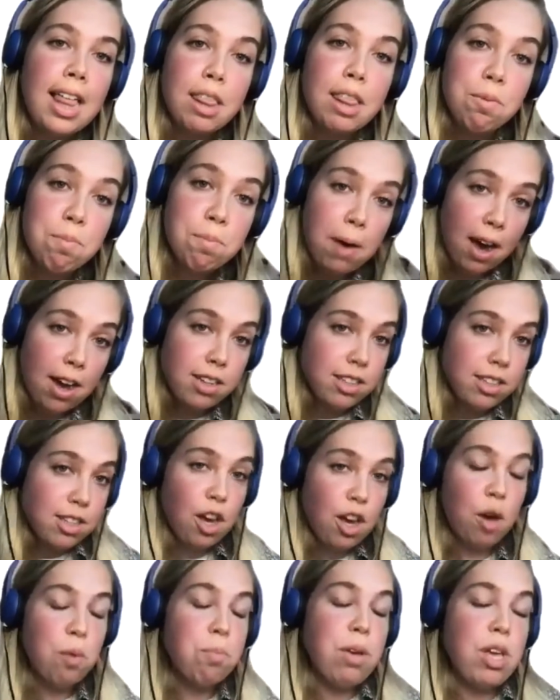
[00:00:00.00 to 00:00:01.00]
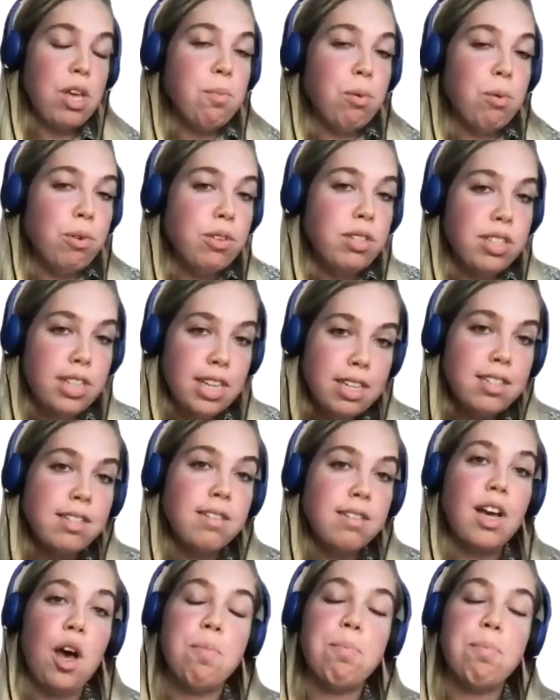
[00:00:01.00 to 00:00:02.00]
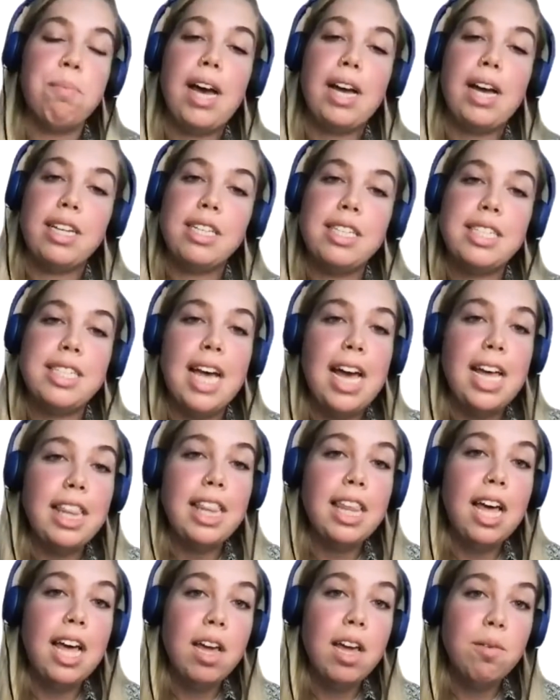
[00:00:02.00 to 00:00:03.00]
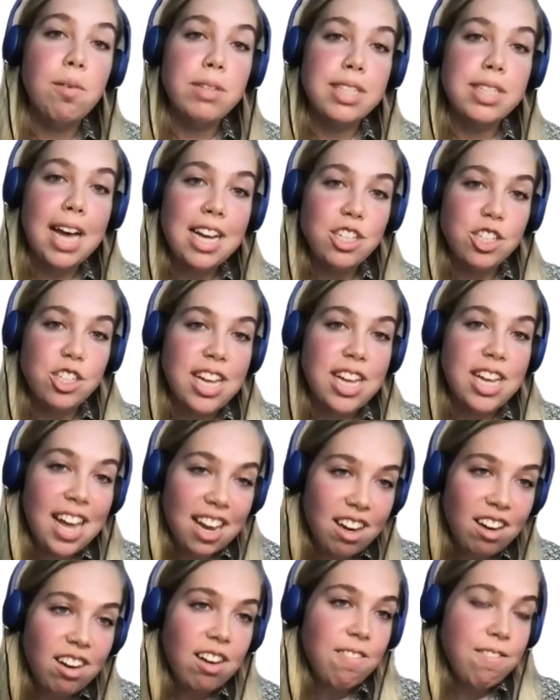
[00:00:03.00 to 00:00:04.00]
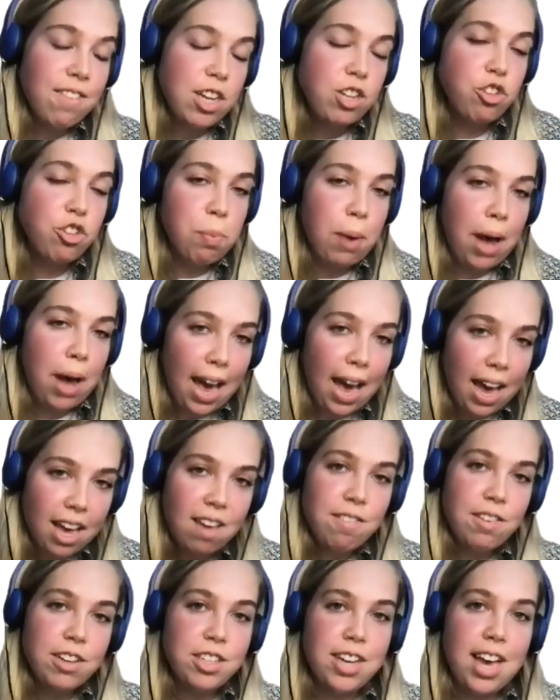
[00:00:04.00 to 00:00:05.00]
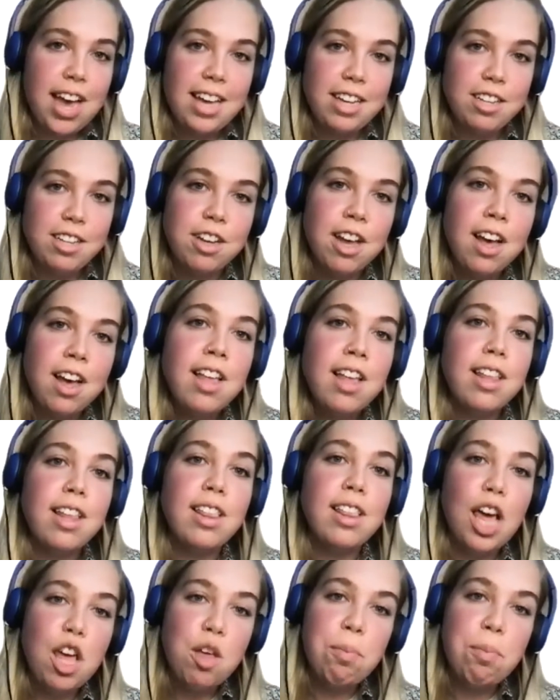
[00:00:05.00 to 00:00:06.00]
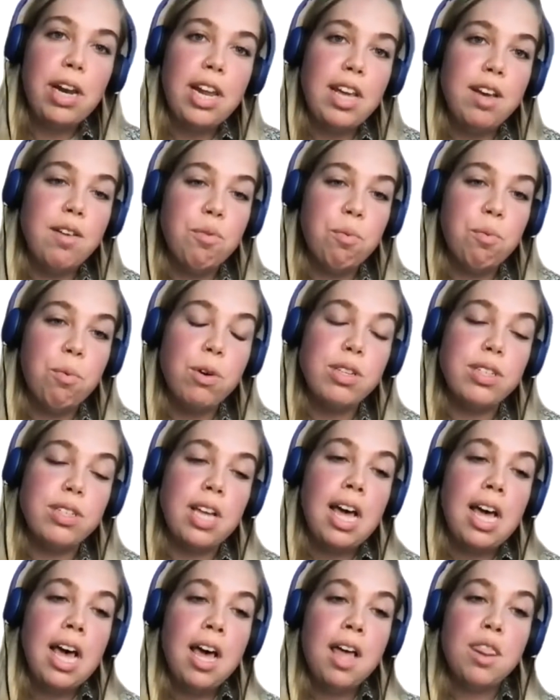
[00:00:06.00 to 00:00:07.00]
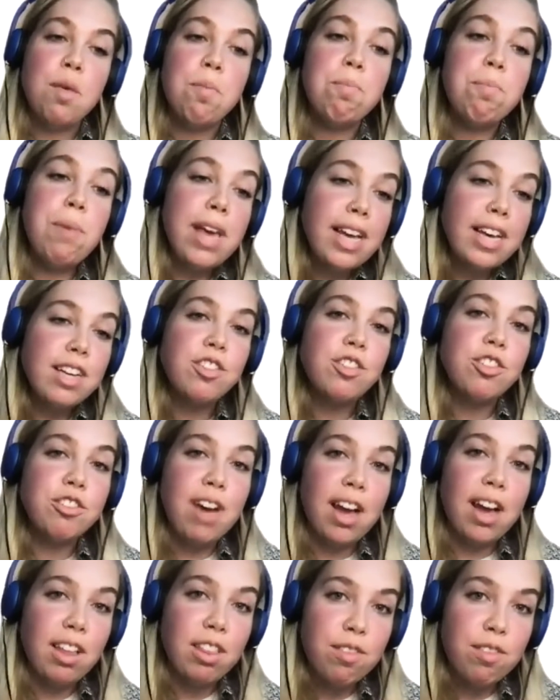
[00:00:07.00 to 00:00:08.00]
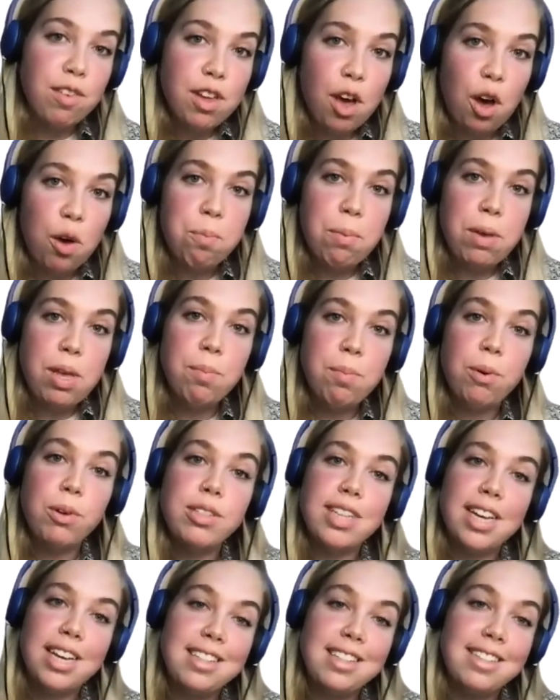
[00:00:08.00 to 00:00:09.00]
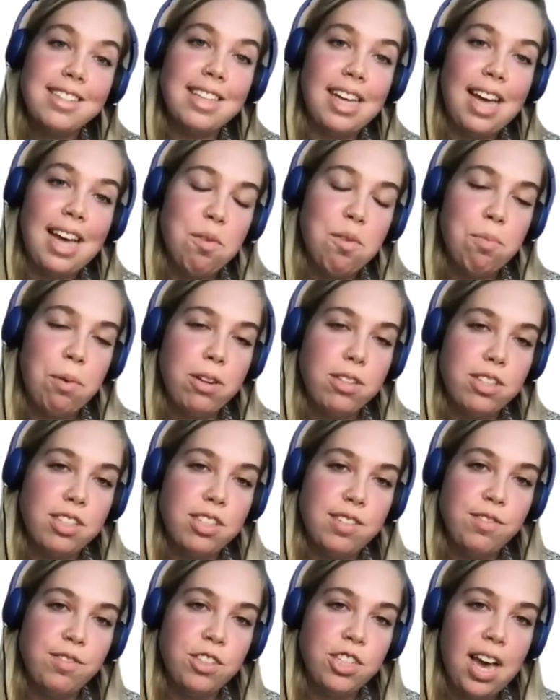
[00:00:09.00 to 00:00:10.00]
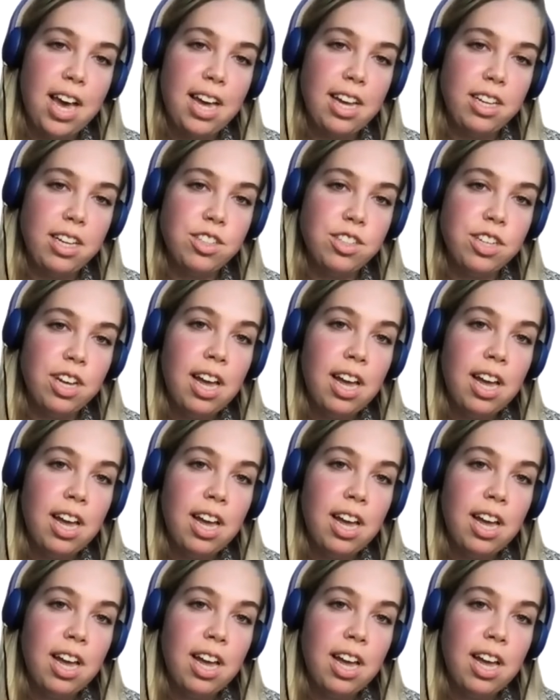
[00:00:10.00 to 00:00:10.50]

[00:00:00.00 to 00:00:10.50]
But young people did come back and say that it was actually individual behaviour change that they believed was the biggest strength for young people to instigate positive change.